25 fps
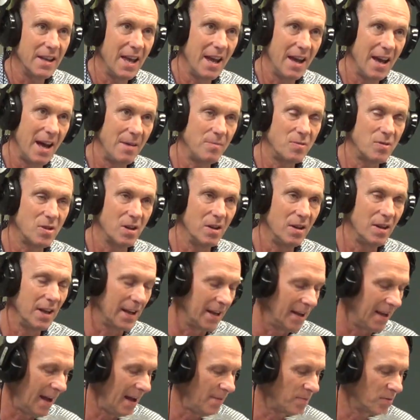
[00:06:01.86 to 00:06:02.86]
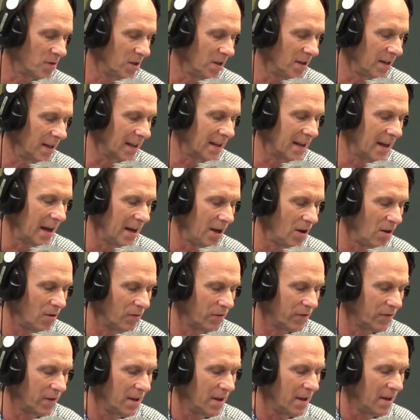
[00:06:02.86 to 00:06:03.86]
absolutely. Gut
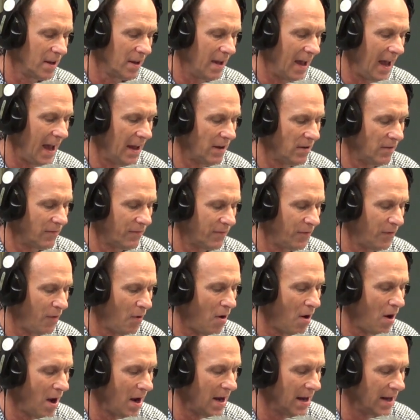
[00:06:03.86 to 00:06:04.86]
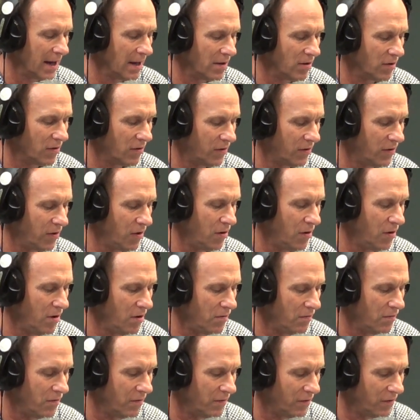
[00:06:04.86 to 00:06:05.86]
health. And finally, and
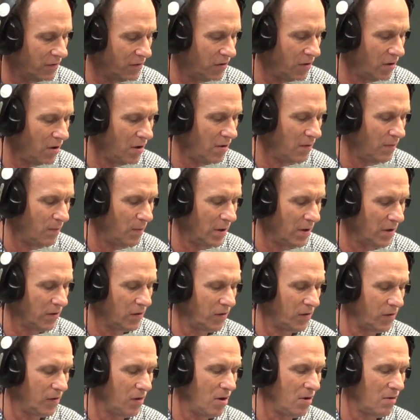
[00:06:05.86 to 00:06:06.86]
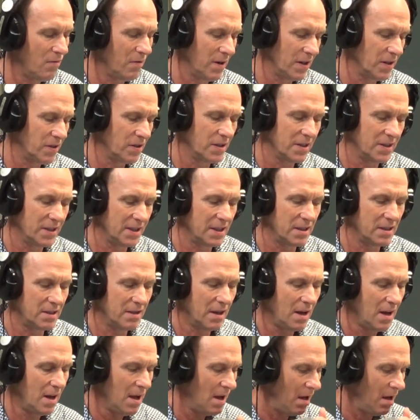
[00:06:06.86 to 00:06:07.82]
one of the third reasons is